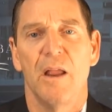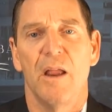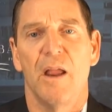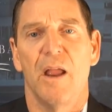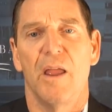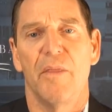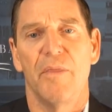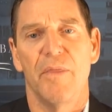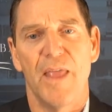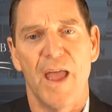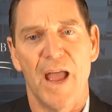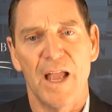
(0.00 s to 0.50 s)

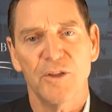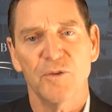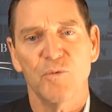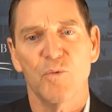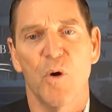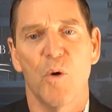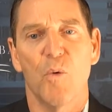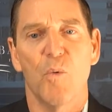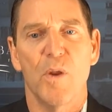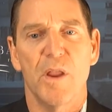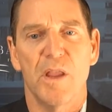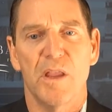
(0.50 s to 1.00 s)
And that's
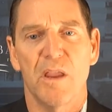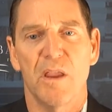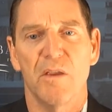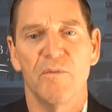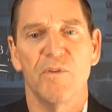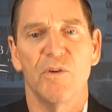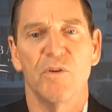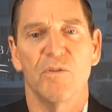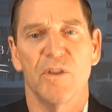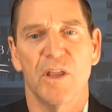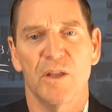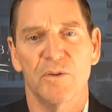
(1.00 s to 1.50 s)
what we give
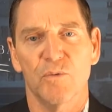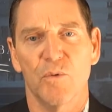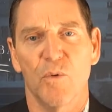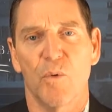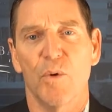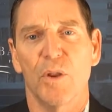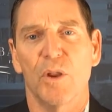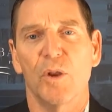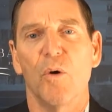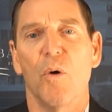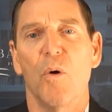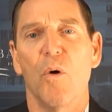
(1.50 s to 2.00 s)
you, and that's what
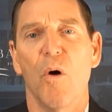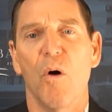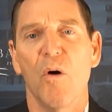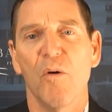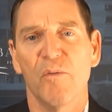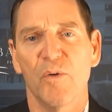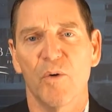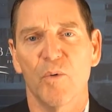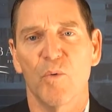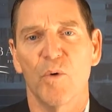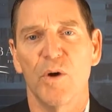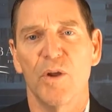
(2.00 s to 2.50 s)
we go
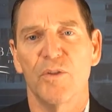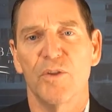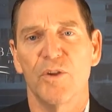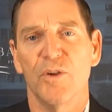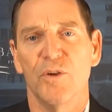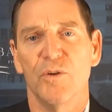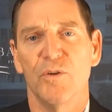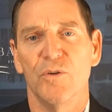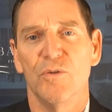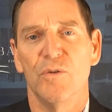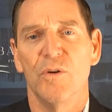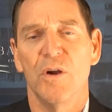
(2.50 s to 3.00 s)
over with
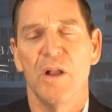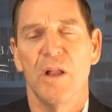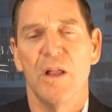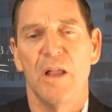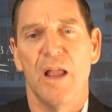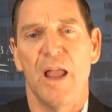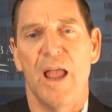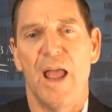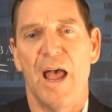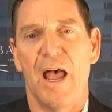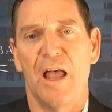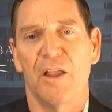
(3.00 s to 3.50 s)
you
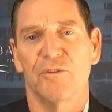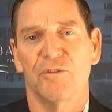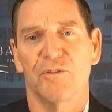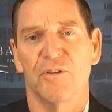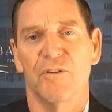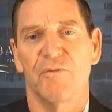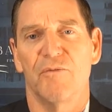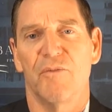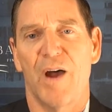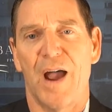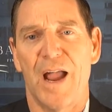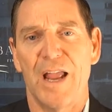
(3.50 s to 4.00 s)
as an
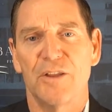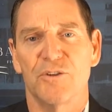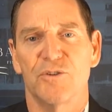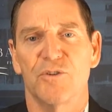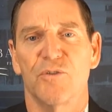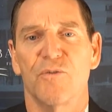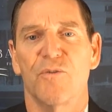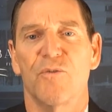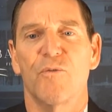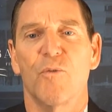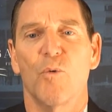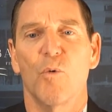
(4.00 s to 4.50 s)

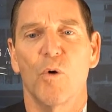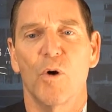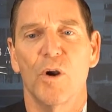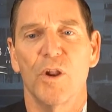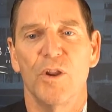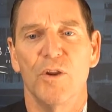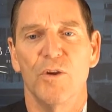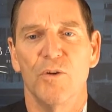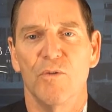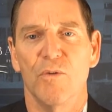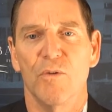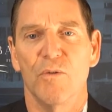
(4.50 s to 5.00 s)
advisor for
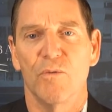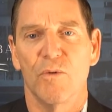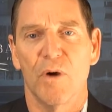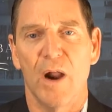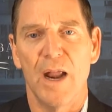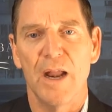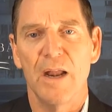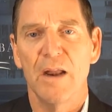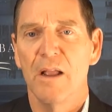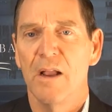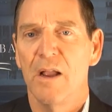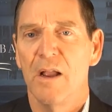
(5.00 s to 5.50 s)
you,
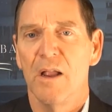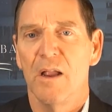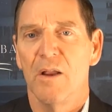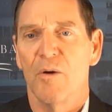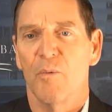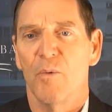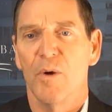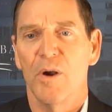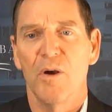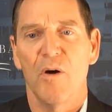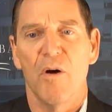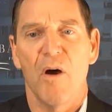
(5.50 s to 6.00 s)
right?
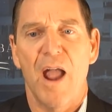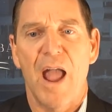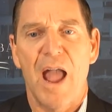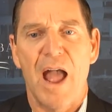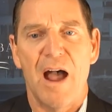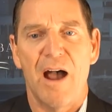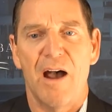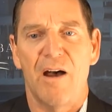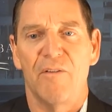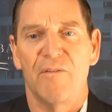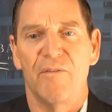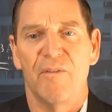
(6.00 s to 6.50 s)
We don't
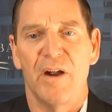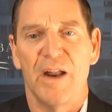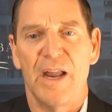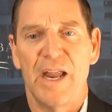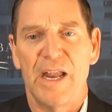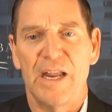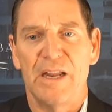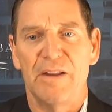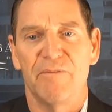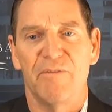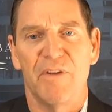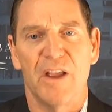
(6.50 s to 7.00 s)
have
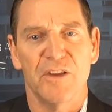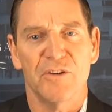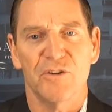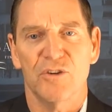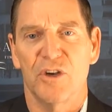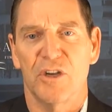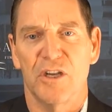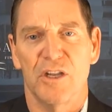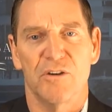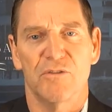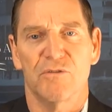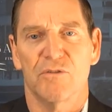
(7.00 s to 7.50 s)
a
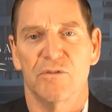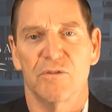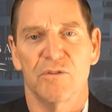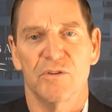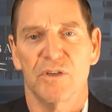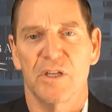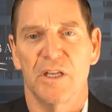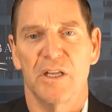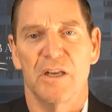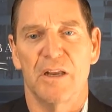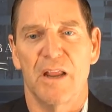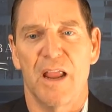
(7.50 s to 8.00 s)
vested
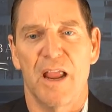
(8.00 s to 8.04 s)
interest in